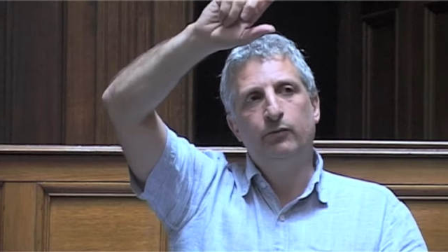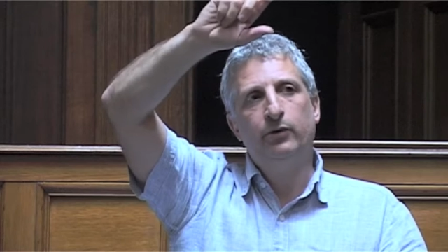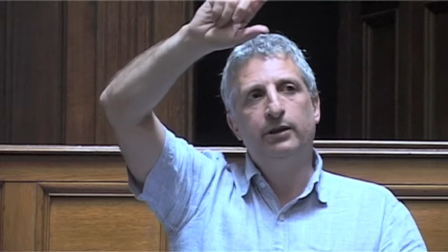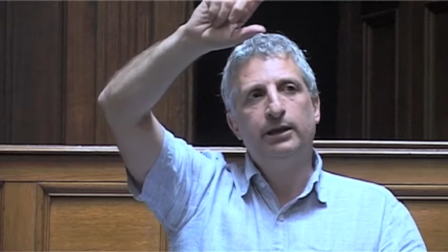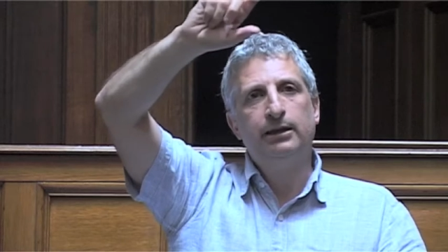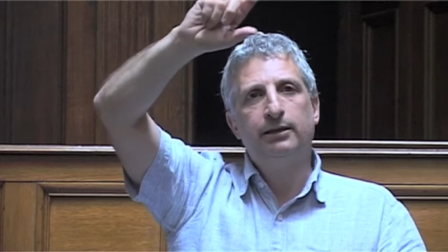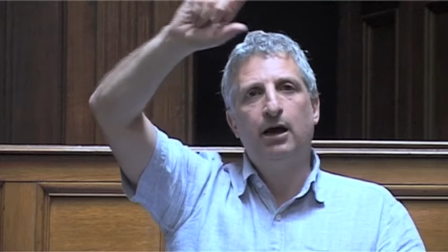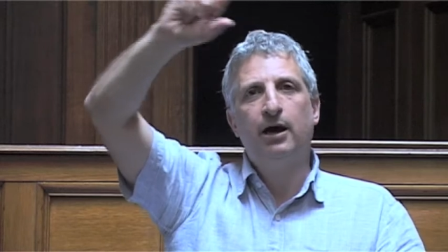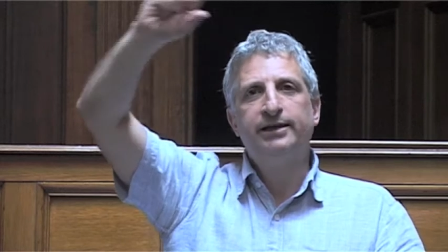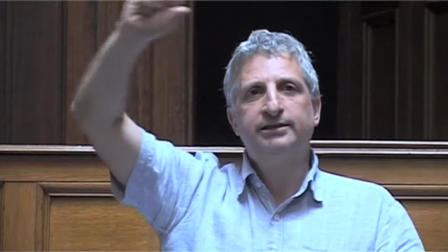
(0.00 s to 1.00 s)
where the, the
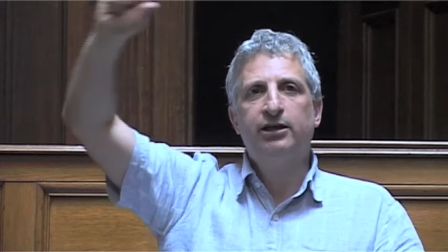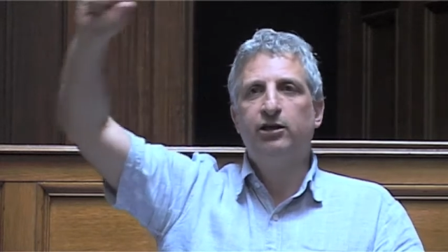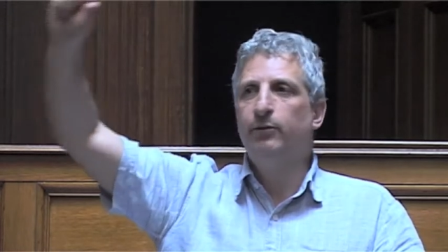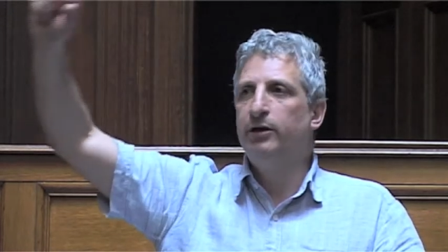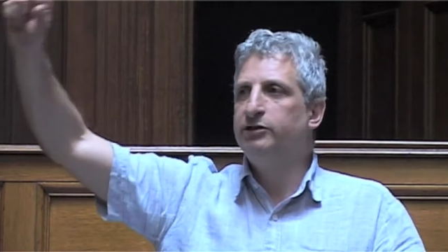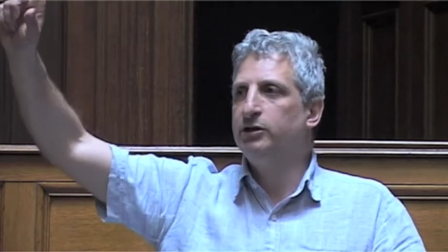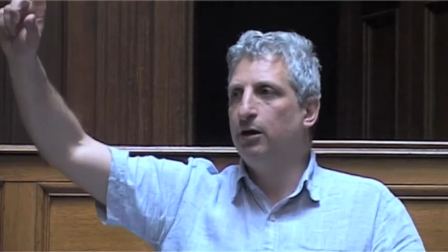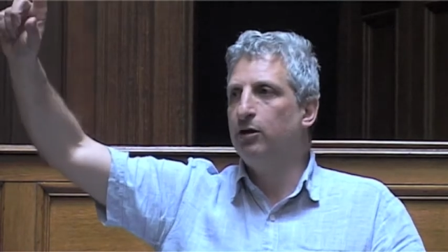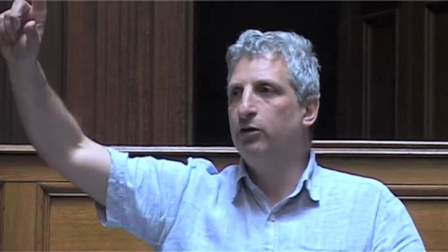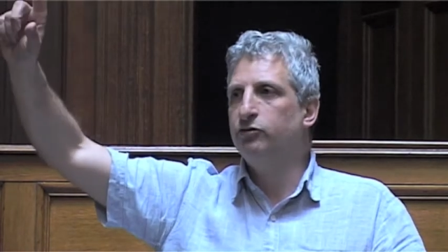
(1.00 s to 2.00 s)
highest income earners in
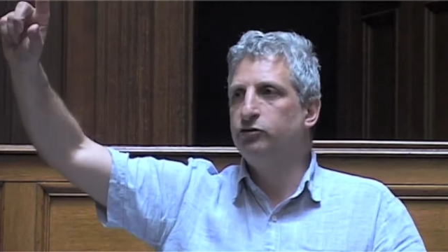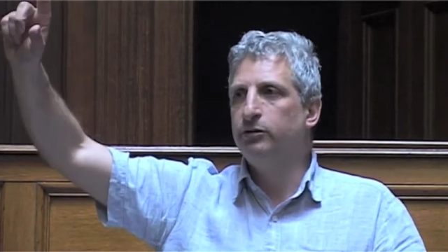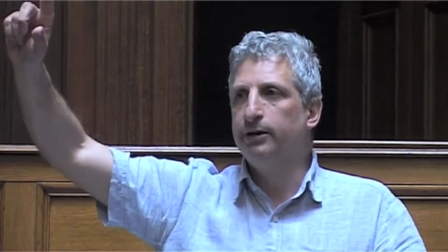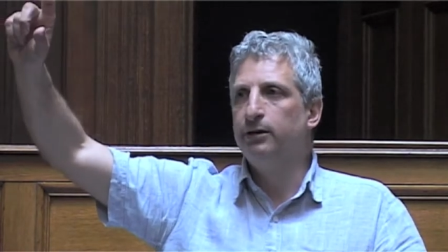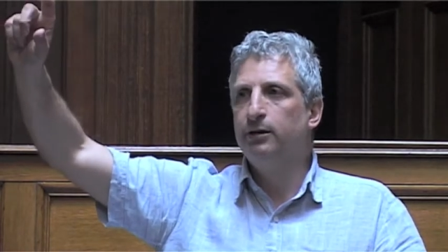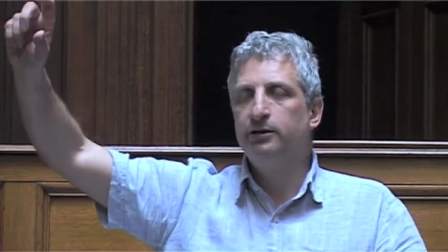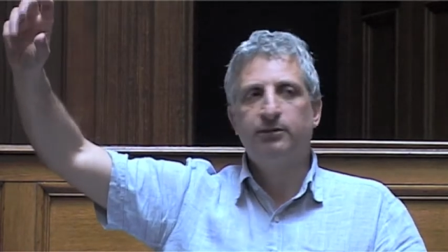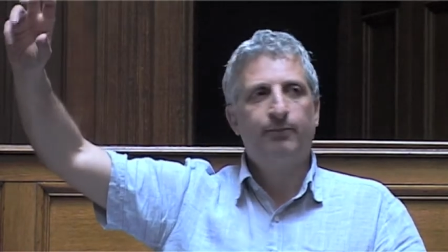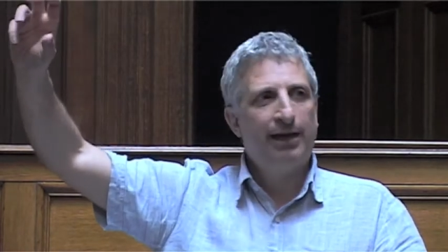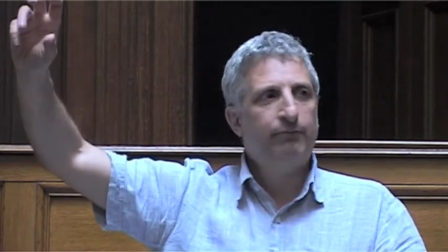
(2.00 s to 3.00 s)
our country
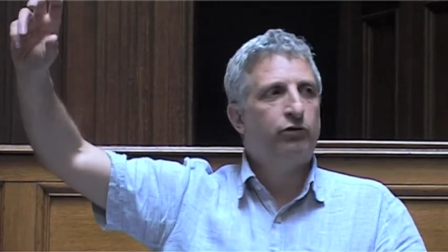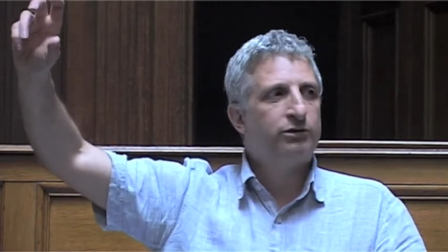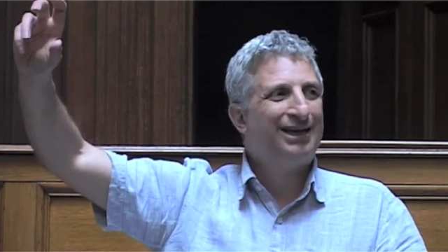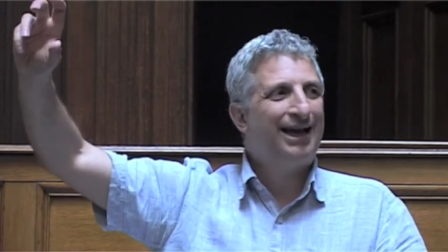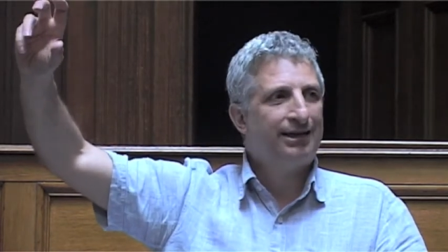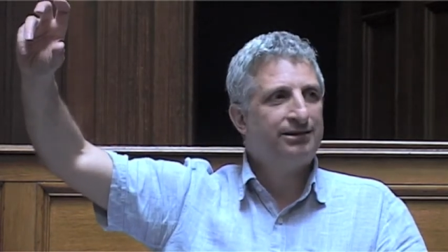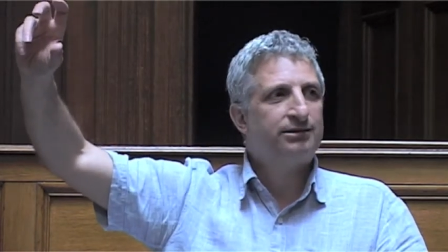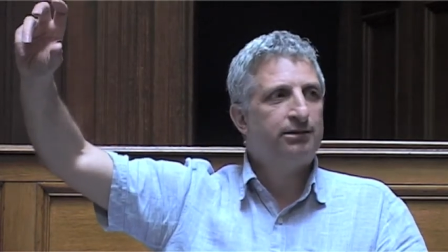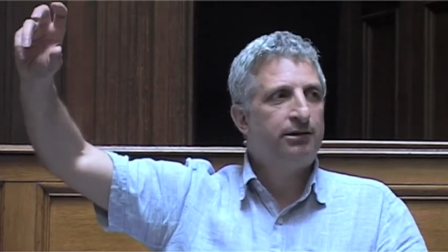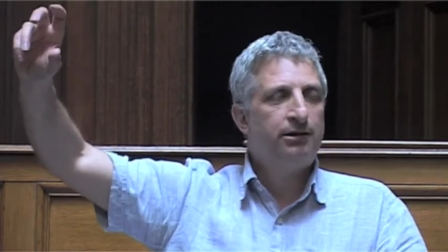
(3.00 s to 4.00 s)
to pay more tax.